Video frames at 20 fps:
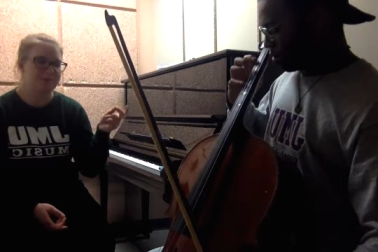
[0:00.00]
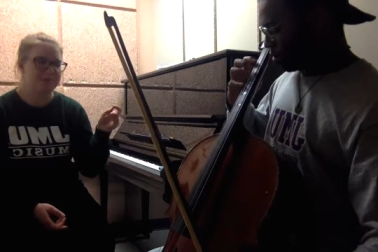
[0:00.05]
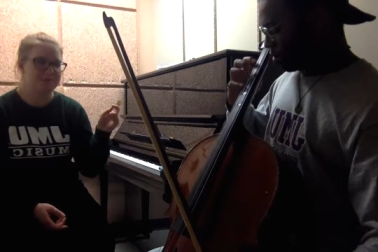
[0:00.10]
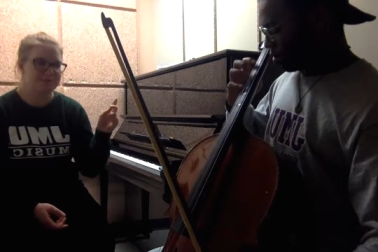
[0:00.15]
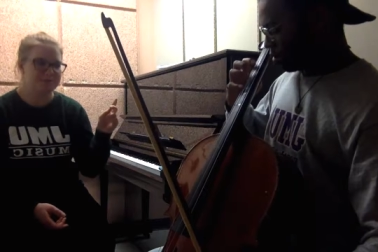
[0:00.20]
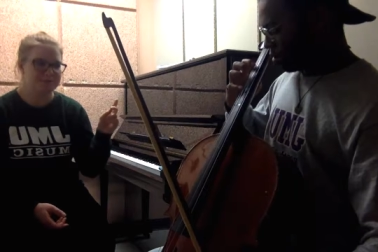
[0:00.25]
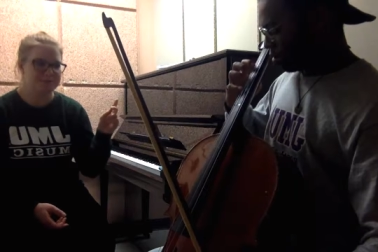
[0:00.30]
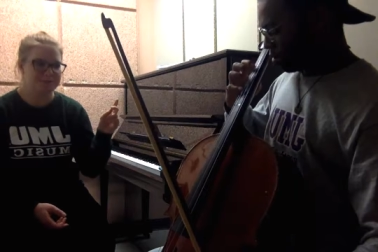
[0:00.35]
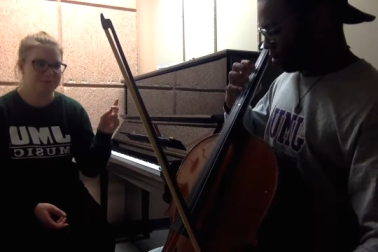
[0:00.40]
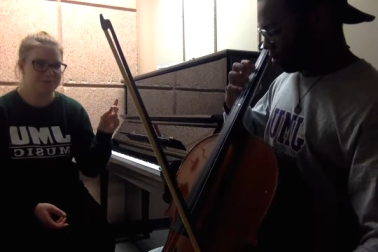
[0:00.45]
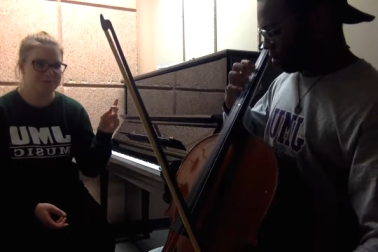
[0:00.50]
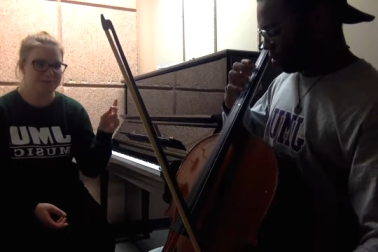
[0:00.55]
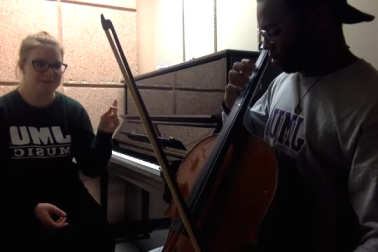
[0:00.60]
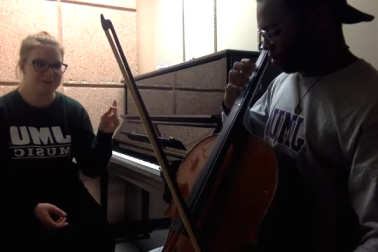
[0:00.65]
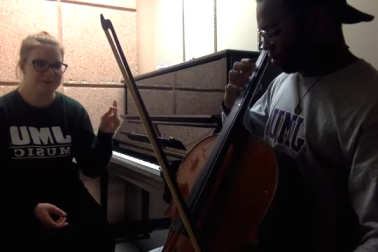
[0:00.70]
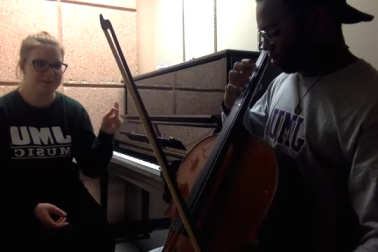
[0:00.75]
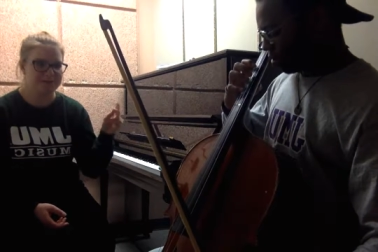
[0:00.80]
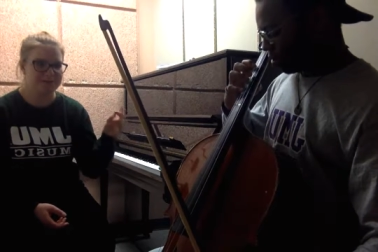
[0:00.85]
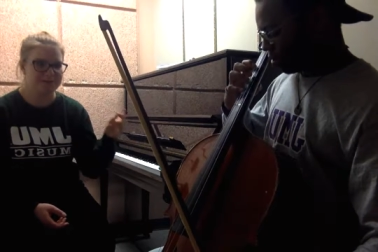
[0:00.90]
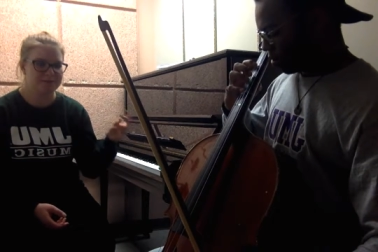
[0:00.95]
tell me if it's too
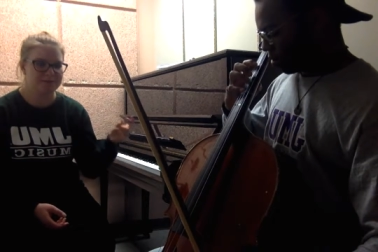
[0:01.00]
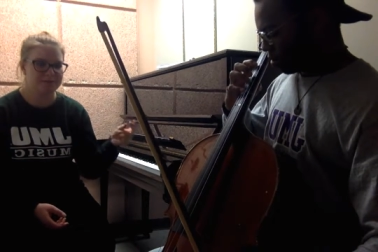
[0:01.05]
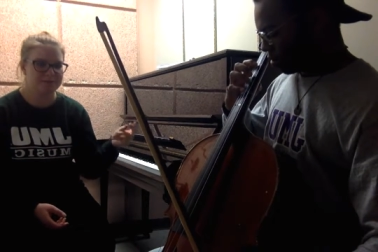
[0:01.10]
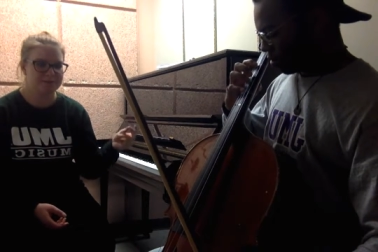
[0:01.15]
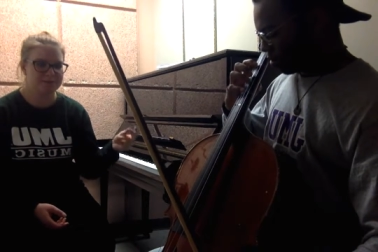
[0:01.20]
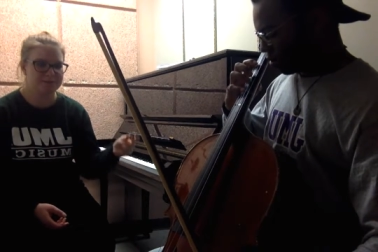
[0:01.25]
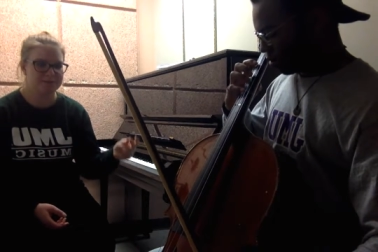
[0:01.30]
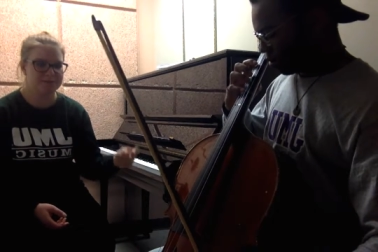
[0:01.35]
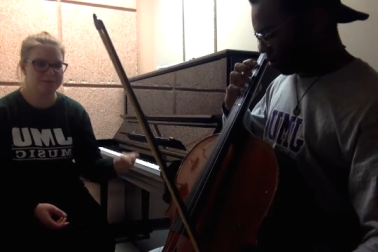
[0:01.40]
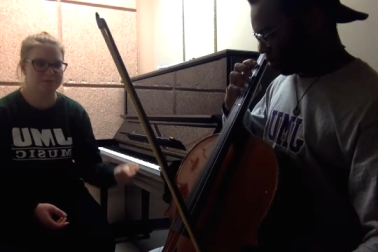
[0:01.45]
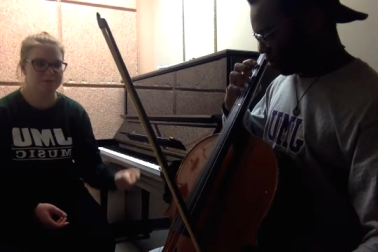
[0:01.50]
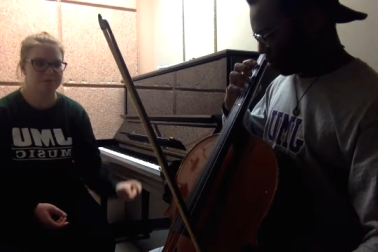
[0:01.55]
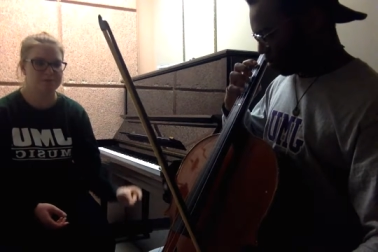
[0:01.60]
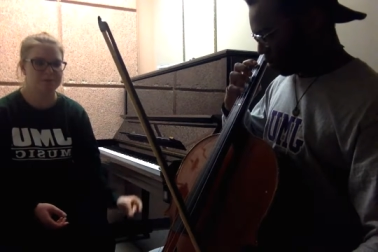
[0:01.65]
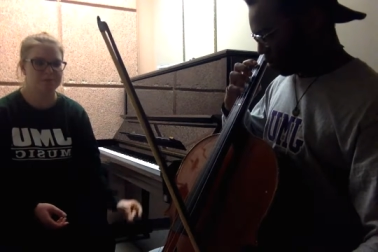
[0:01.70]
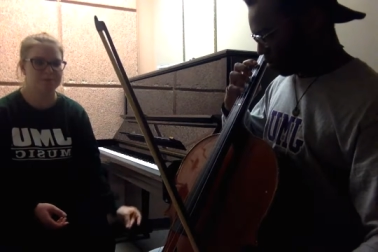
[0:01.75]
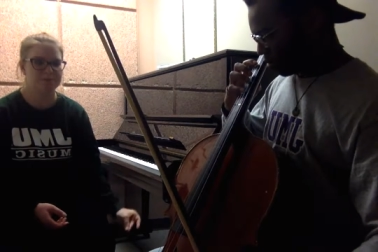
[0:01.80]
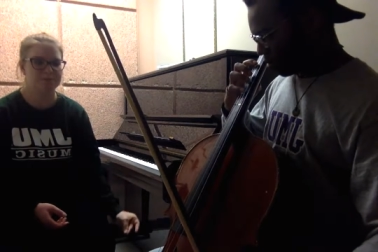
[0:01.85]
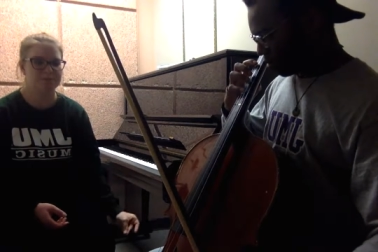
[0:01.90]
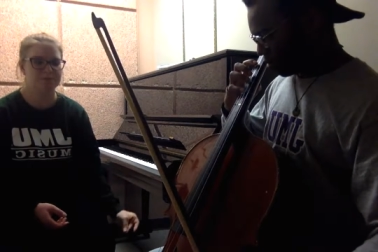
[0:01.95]
fast.
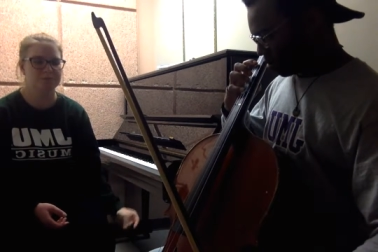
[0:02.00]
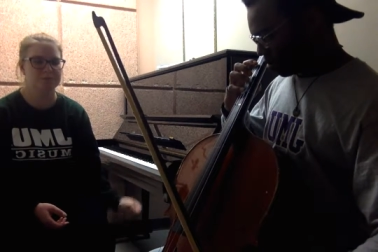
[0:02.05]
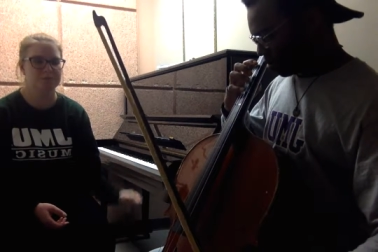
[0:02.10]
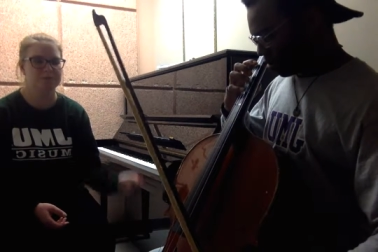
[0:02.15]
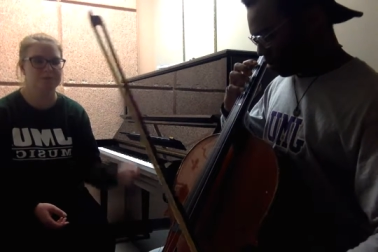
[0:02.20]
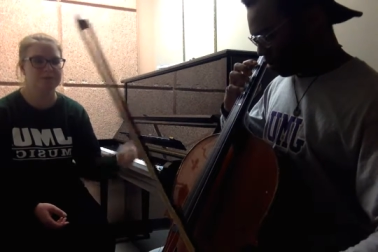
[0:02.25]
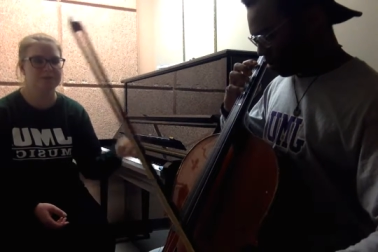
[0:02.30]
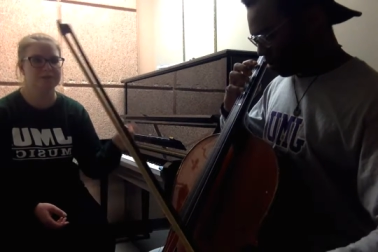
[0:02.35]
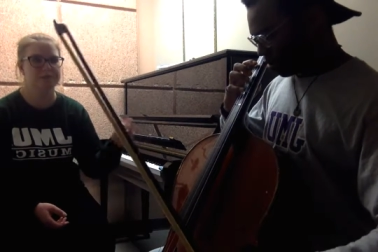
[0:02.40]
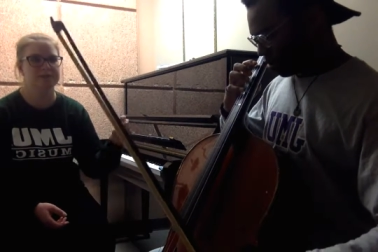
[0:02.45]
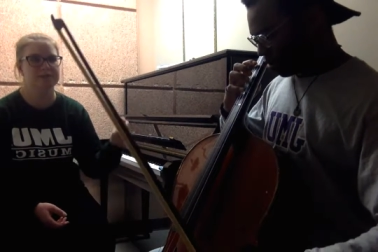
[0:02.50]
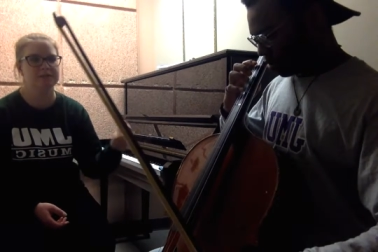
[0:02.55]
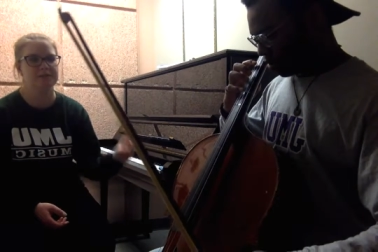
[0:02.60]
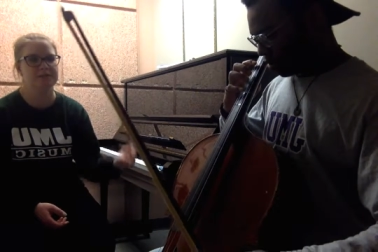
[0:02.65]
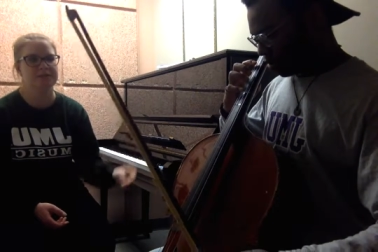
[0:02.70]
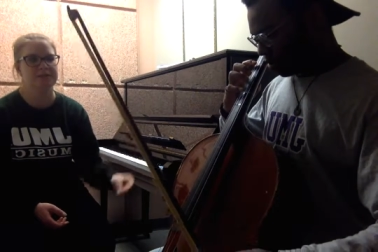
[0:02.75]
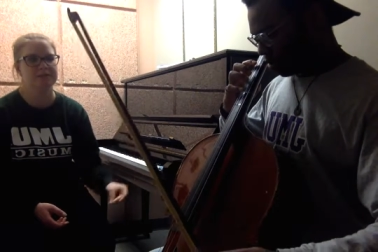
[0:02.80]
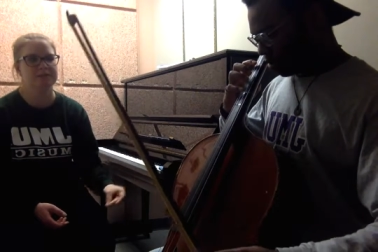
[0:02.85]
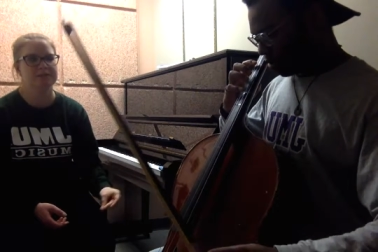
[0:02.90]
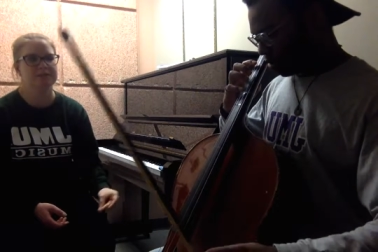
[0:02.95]
1,
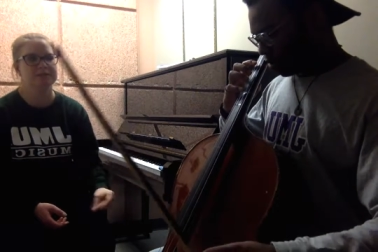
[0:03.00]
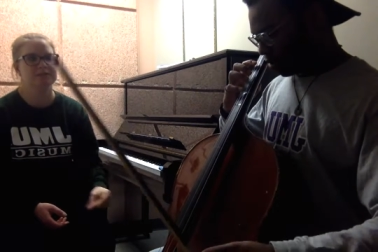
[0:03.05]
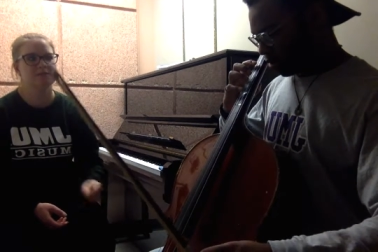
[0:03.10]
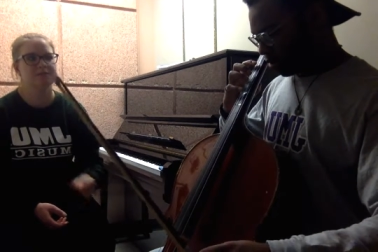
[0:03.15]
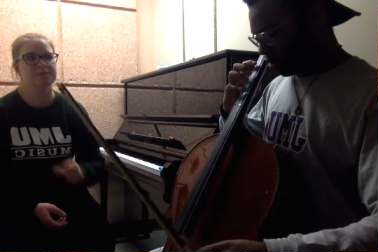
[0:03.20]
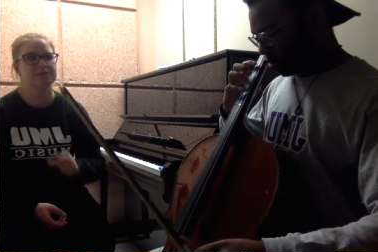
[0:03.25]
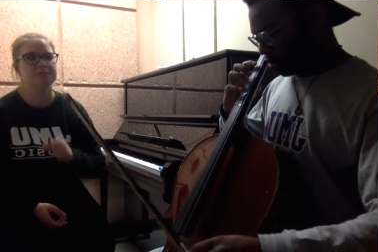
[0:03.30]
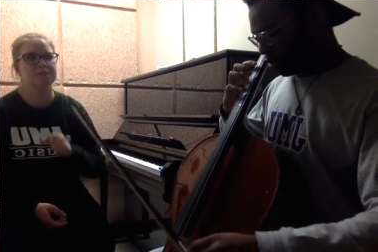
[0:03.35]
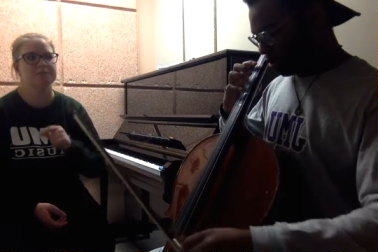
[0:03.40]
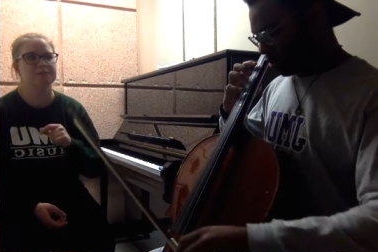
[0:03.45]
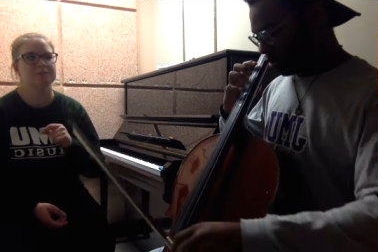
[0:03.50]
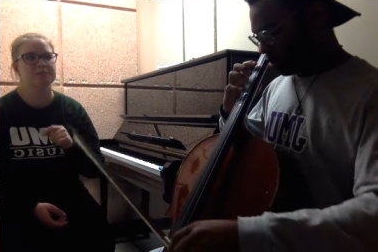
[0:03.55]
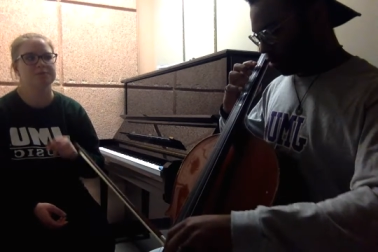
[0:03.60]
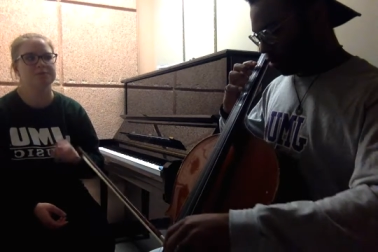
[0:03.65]
2,